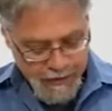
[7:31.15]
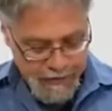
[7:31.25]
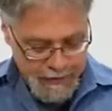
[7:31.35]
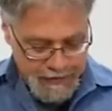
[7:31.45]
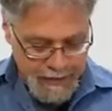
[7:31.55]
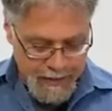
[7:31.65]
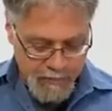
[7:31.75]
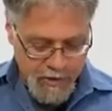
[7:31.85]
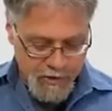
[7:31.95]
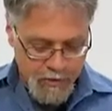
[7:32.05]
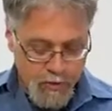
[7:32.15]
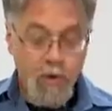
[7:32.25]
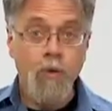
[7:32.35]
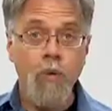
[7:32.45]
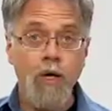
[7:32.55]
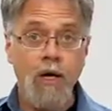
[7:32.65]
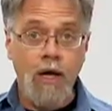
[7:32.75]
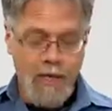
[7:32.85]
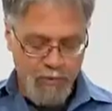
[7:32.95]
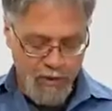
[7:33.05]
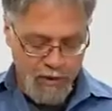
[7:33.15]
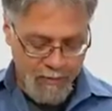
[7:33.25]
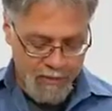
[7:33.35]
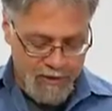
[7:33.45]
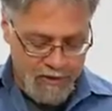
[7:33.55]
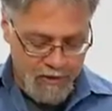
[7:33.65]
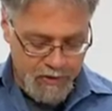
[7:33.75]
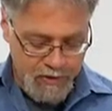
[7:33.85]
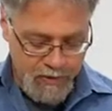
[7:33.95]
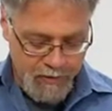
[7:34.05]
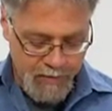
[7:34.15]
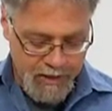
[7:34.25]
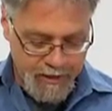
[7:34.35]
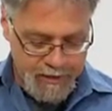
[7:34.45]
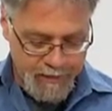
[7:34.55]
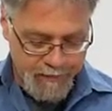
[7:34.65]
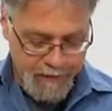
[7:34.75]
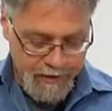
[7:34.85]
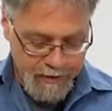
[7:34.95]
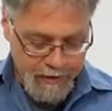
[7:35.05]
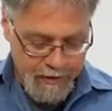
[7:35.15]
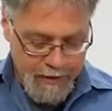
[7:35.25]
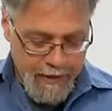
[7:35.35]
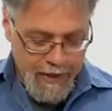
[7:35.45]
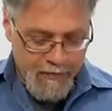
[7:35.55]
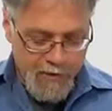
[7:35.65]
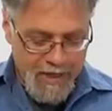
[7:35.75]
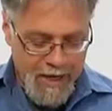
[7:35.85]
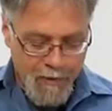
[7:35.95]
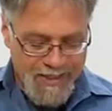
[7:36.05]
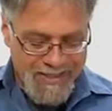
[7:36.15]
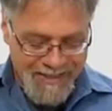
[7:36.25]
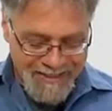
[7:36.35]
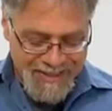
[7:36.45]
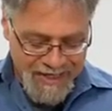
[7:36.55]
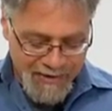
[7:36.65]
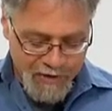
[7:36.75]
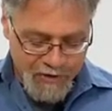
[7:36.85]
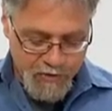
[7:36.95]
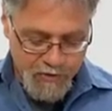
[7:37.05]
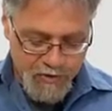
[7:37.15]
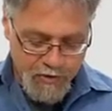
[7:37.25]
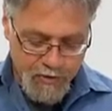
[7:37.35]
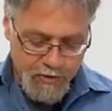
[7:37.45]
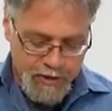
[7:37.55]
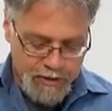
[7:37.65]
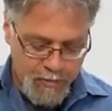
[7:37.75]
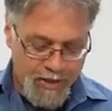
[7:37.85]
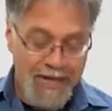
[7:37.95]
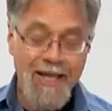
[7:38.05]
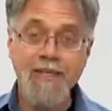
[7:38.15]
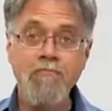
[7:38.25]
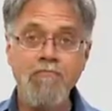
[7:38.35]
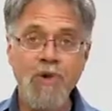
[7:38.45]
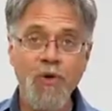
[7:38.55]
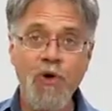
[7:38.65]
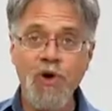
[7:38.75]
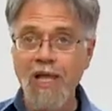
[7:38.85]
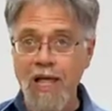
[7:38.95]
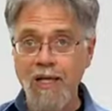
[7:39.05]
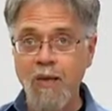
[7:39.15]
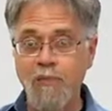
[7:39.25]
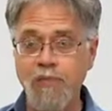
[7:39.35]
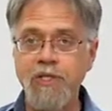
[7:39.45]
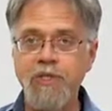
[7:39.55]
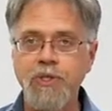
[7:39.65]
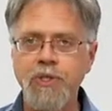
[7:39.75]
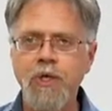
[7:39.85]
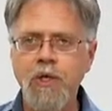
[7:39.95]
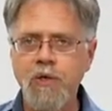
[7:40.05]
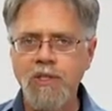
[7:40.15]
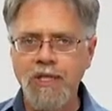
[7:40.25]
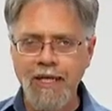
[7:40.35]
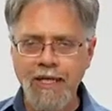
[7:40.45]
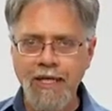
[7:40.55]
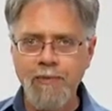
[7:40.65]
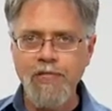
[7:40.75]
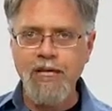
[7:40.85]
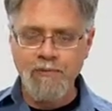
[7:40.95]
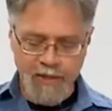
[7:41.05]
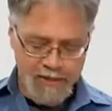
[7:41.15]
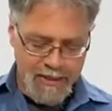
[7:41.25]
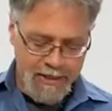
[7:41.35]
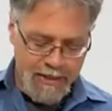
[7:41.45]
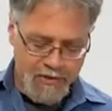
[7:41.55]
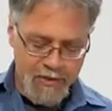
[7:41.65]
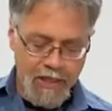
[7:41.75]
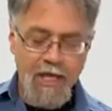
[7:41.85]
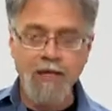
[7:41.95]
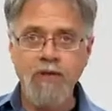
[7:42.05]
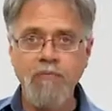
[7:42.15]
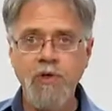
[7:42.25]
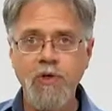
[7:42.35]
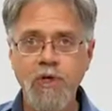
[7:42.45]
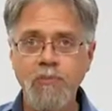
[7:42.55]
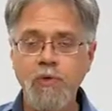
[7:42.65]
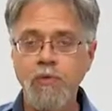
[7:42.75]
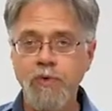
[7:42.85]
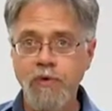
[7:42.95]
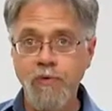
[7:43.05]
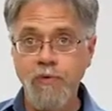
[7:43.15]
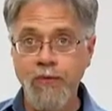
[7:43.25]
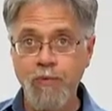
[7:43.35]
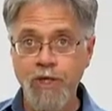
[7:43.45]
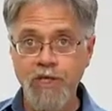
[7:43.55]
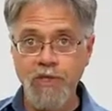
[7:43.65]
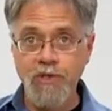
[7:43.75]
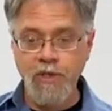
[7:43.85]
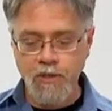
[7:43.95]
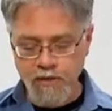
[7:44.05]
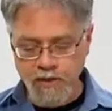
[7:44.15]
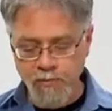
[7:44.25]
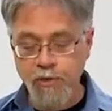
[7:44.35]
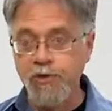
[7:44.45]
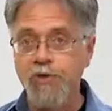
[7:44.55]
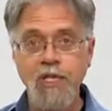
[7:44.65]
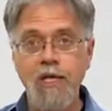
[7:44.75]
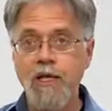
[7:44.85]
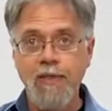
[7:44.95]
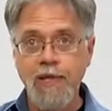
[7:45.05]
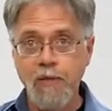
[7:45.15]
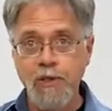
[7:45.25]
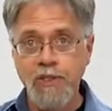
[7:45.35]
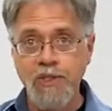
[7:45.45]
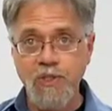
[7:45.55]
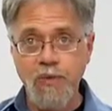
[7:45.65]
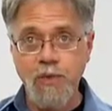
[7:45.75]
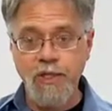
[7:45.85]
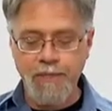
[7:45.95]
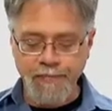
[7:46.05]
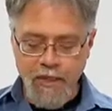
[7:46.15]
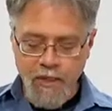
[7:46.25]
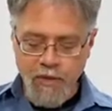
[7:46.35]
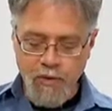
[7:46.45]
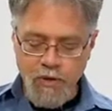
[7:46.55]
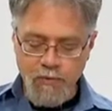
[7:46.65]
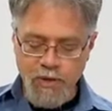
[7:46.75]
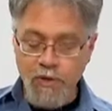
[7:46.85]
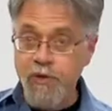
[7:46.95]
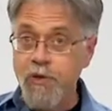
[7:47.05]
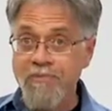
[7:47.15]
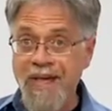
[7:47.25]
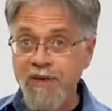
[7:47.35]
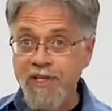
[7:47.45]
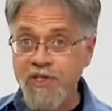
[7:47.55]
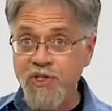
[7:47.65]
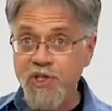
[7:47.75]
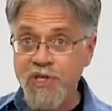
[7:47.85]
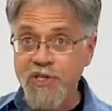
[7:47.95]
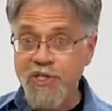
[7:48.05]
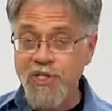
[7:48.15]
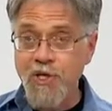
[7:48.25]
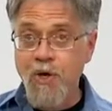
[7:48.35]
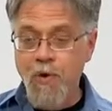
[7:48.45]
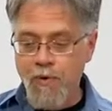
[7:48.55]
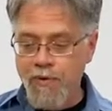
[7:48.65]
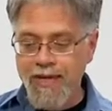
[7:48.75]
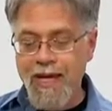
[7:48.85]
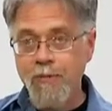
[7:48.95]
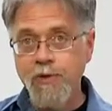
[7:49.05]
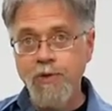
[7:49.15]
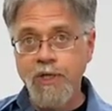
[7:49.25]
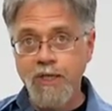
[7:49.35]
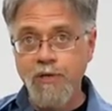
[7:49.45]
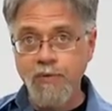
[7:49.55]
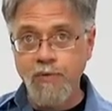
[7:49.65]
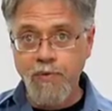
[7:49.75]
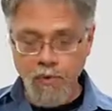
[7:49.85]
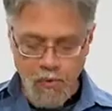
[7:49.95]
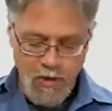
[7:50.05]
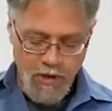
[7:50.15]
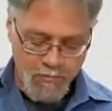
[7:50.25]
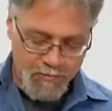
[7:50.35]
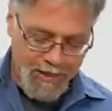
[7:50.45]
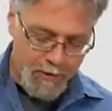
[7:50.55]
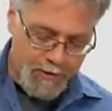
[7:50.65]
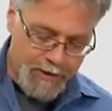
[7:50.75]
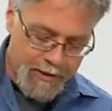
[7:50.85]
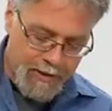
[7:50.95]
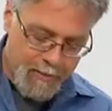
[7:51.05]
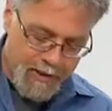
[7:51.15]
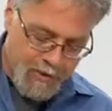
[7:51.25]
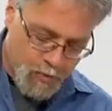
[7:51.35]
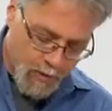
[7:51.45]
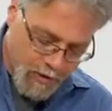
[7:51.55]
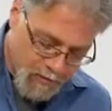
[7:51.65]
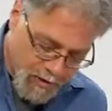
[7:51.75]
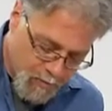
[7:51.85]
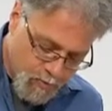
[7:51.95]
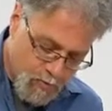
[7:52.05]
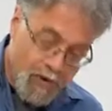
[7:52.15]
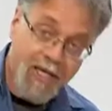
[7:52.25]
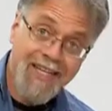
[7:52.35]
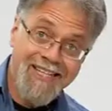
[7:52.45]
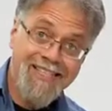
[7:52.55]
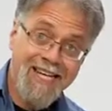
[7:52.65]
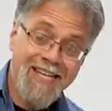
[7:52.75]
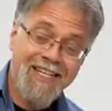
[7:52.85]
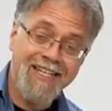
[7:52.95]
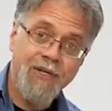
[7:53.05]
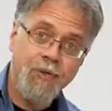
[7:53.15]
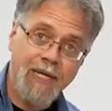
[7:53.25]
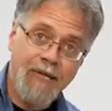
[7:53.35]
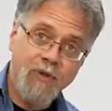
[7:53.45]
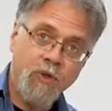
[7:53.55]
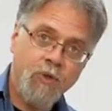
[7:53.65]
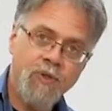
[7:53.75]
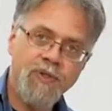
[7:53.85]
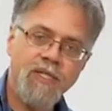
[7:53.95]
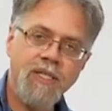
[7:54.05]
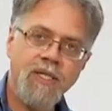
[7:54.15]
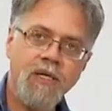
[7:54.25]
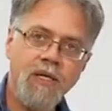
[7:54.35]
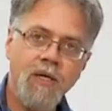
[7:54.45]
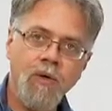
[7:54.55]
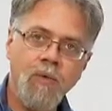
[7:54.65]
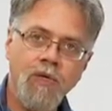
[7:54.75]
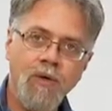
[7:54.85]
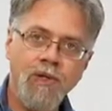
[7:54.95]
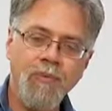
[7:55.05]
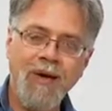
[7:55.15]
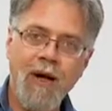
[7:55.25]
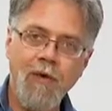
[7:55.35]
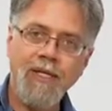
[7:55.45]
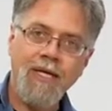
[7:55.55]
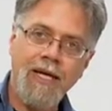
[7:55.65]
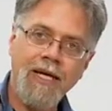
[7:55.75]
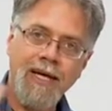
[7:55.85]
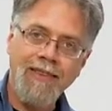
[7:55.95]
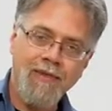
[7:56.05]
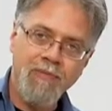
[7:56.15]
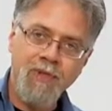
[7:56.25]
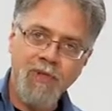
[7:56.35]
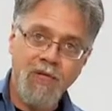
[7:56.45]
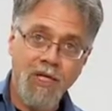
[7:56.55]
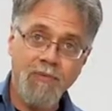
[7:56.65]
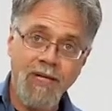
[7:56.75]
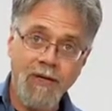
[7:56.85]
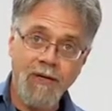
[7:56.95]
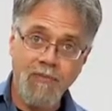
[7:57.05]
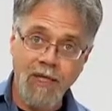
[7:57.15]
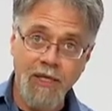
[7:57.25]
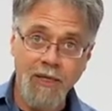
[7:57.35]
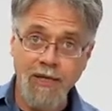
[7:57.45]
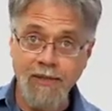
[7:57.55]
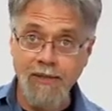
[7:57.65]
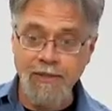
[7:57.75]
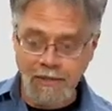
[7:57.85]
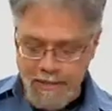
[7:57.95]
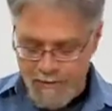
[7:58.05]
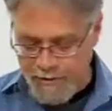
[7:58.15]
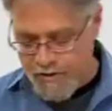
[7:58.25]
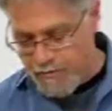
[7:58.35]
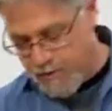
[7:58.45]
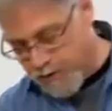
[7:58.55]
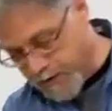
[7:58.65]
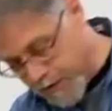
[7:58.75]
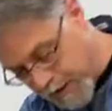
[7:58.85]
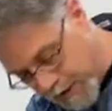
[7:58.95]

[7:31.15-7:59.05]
in the same menu where I pull up the sensor cleaning mechanism. If your camera doesn't have a control to do this, but it has a mirror lockup feature, which a lot of cameras have because that allows you to lock the mirror up to reduce vibration during long exposures, that'll work just as well. You want to be sure your battery is charged or the camera is running off of the wall power, because we're going to be working inside here. We're going to have tools in there. We don't want the power to die and the mirror to come down in the middle of that because it could damage the mirror.